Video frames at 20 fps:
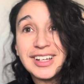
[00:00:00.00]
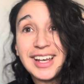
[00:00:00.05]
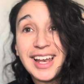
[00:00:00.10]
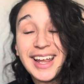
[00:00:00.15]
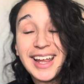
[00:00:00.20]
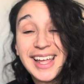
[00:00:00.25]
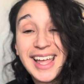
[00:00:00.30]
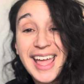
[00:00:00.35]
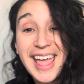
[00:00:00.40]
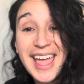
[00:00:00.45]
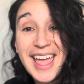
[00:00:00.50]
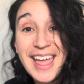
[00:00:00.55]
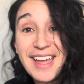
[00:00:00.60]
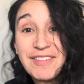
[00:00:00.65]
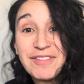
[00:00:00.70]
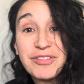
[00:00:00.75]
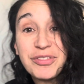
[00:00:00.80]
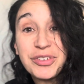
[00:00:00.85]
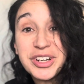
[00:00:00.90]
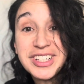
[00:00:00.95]
like
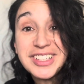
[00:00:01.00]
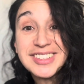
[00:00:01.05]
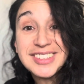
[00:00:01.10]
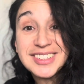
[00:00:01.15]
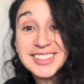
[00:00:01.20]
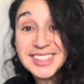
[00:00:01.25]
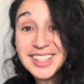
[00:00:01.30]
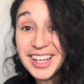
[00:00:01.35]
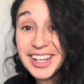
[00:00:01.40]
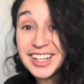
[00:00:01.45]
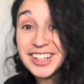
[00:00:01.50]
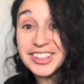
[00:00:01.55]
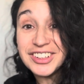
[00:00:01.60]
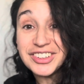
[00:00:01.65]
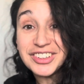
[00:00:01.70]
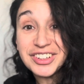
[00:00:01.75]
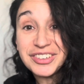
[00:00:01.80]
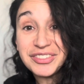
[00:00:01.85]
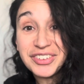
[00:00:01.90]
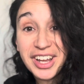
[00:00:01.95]
every
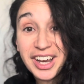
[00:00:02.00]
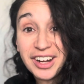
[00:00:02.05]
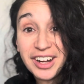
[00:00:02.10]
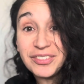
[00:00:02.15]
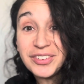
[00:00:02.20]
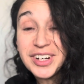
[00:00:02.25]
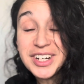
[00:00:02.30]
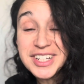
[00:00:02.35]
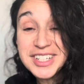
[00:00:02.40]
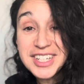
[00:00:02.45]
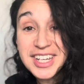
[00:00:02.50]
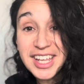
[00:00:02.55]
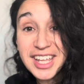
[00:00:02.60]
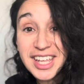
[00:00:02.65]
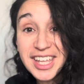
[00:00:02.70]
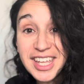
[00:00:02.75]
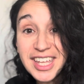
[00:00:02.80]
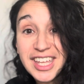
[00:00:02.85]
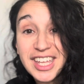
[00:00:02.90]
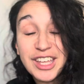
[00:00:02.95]
second of every
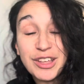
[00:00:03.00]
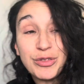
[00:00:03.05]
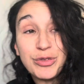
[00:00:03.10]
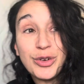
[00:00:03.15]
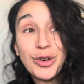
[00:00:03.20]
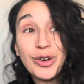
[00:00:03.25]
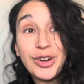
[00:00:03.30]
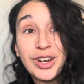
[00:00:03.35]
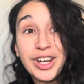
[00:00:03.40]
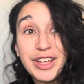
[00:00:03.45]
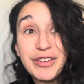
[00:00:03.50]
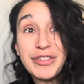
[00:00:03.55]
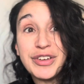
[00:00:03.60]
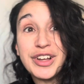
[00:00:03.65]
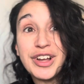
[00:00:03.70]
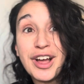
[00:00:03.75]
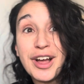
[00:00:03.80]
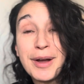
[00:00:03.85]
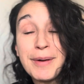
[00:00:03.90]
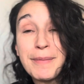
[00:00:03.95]
day if you're
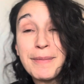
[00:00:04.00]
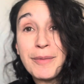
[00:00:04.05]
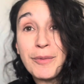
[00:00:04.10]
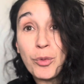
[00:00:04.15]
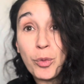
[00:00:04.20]
living a